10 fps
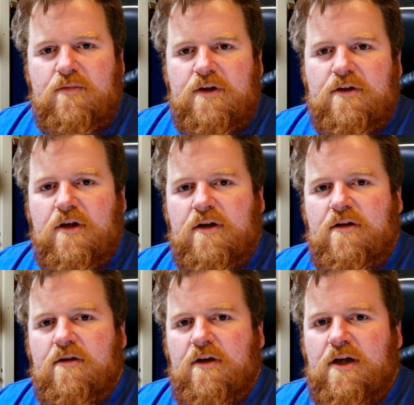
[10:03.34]
yeah, I,
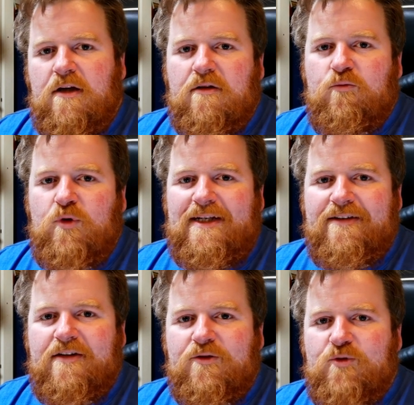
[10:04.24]
I kind of will it
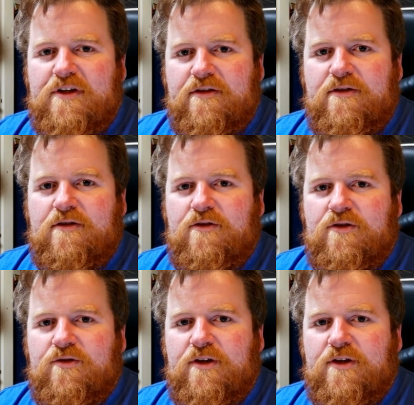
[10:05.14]
into existence, you know.